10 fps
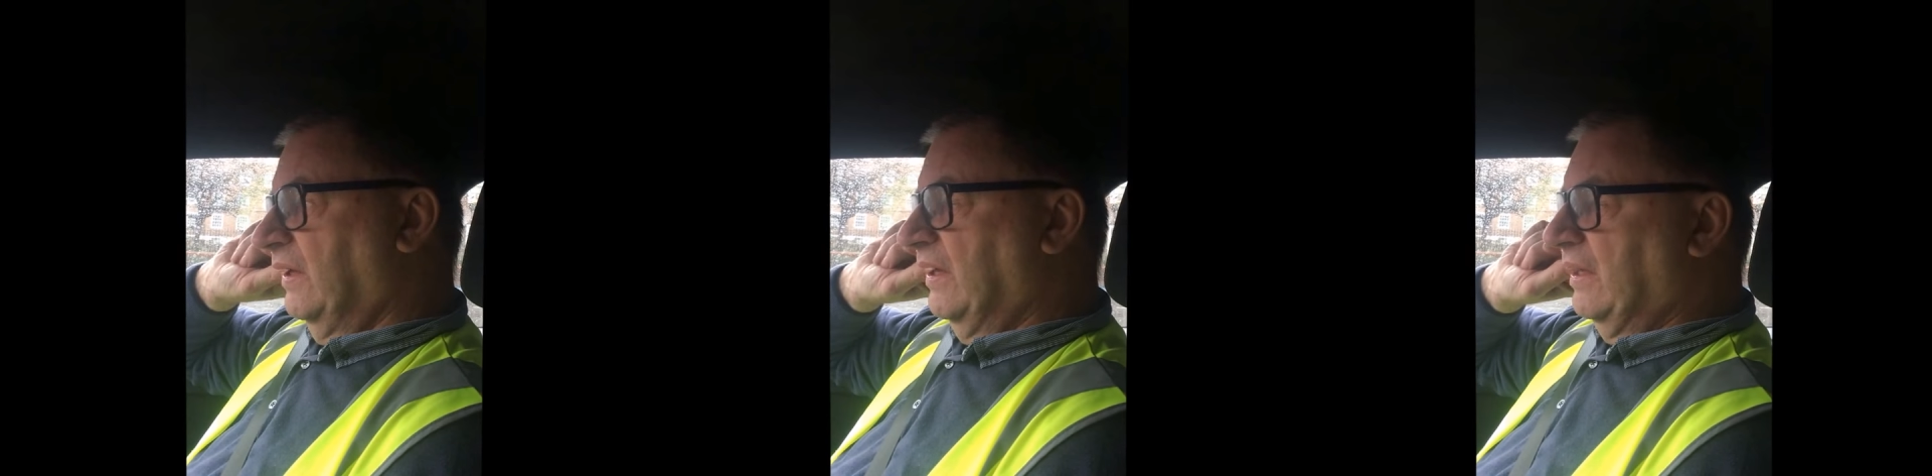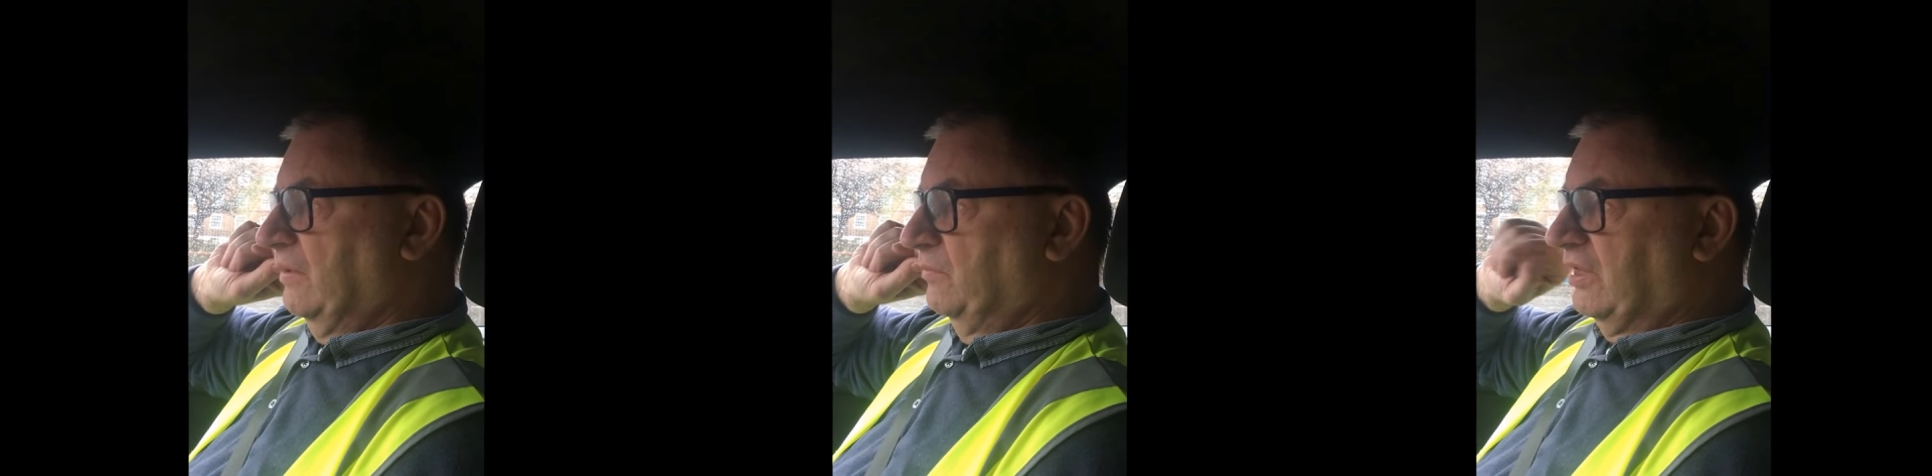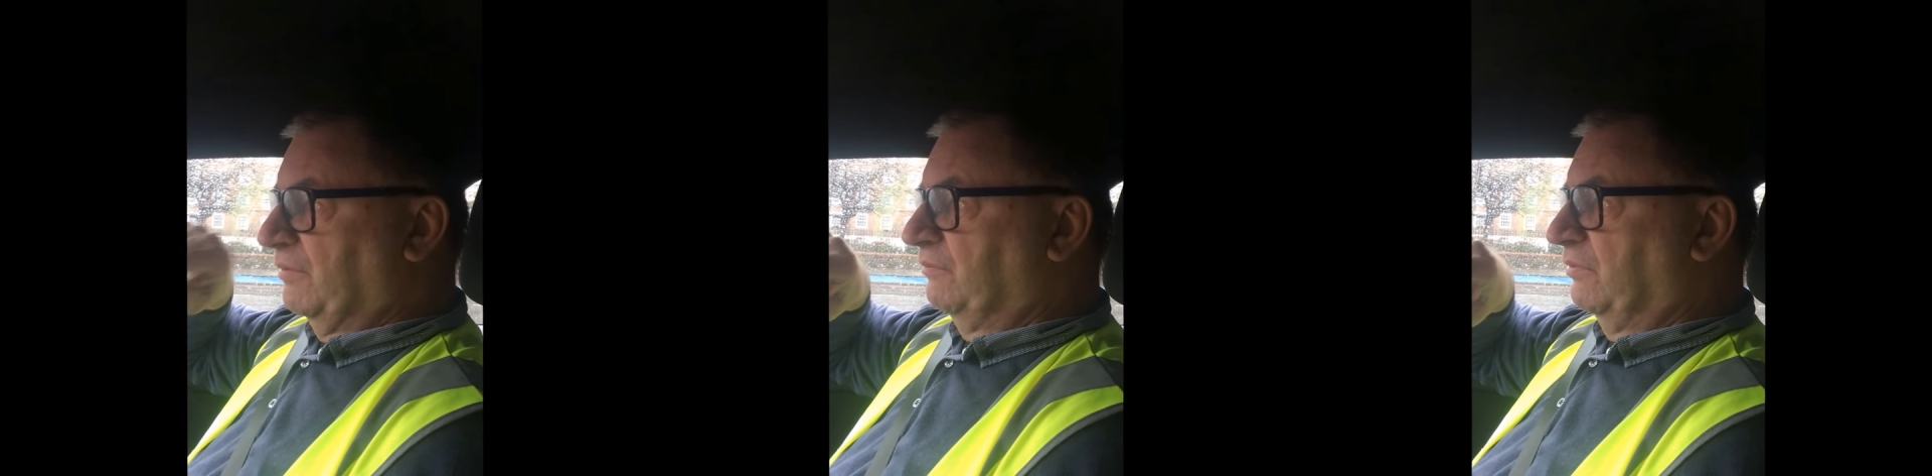
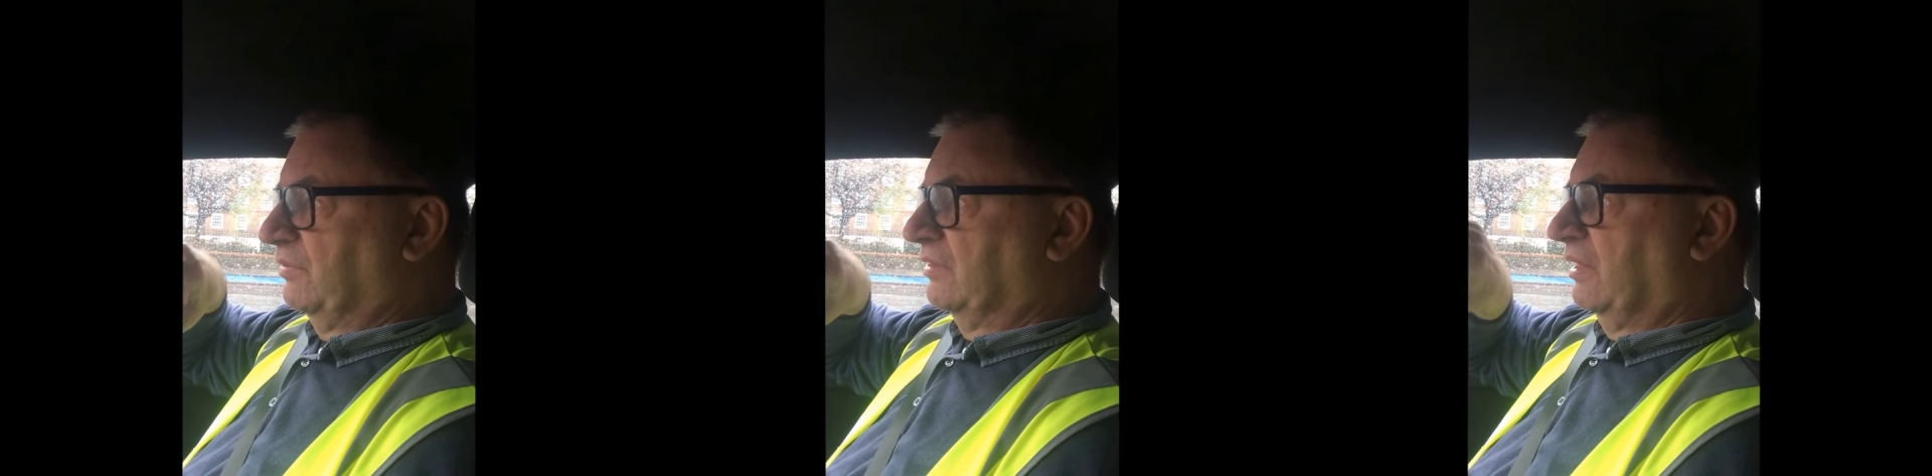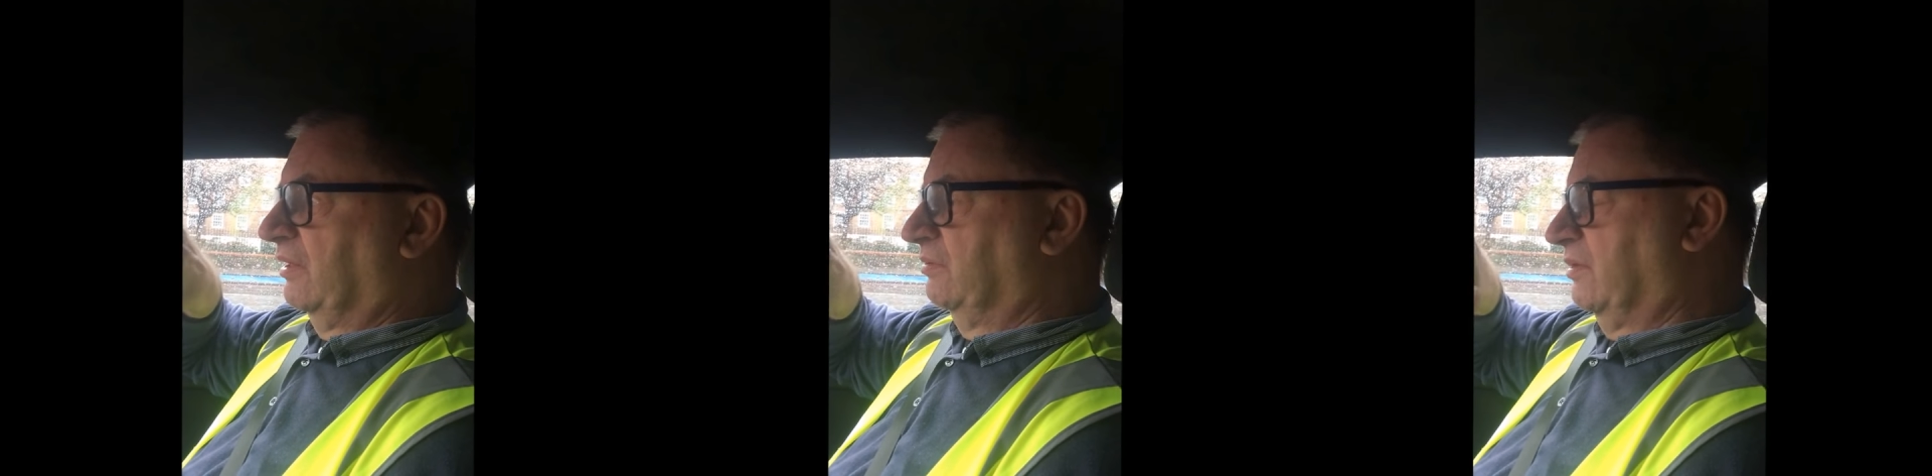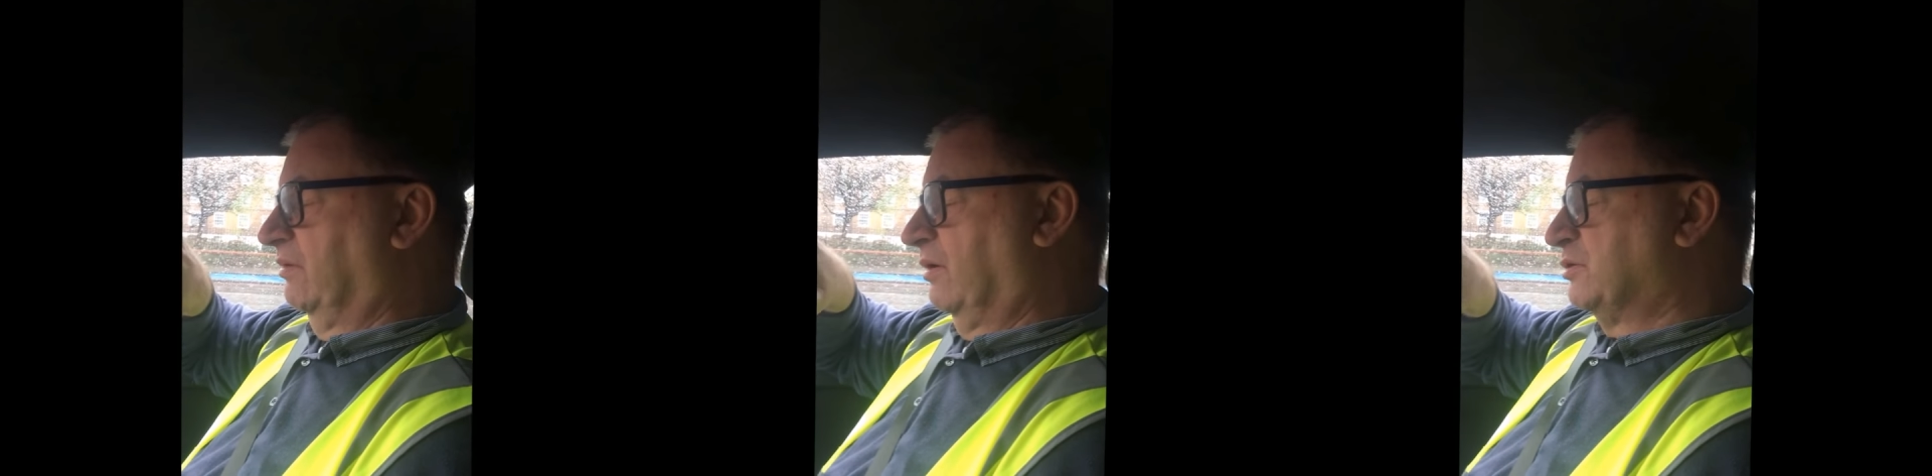and
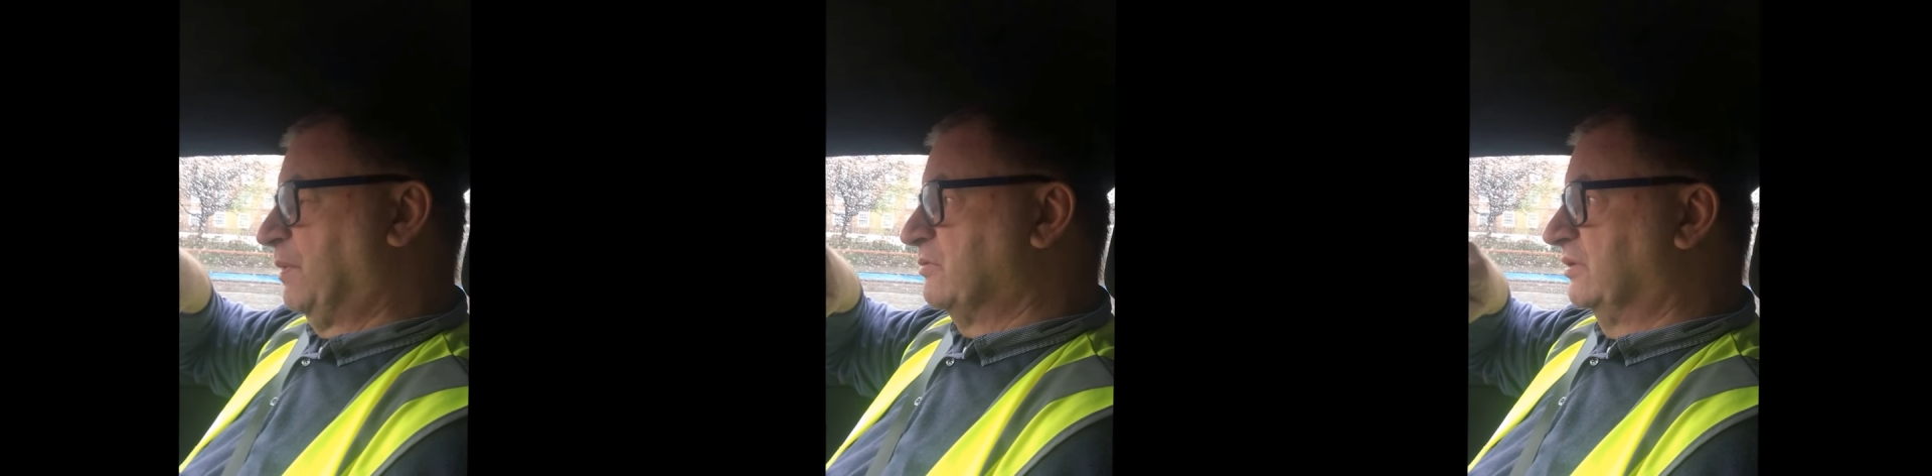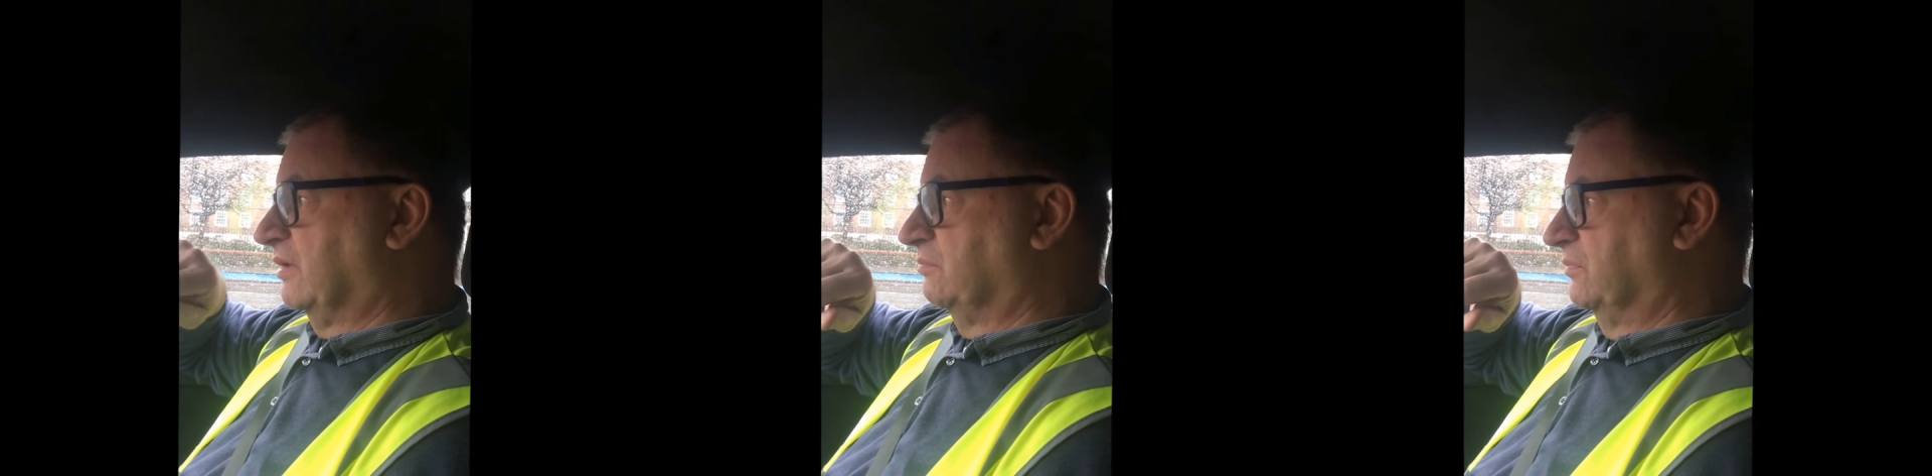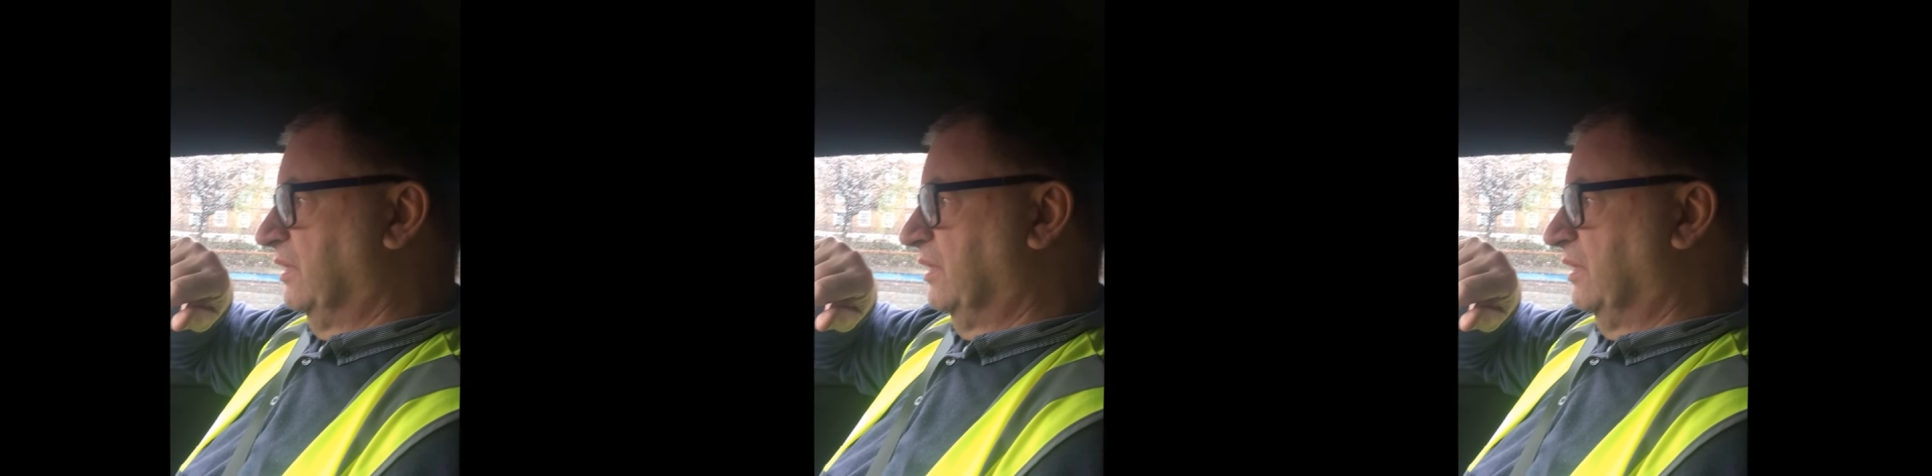I spoke to the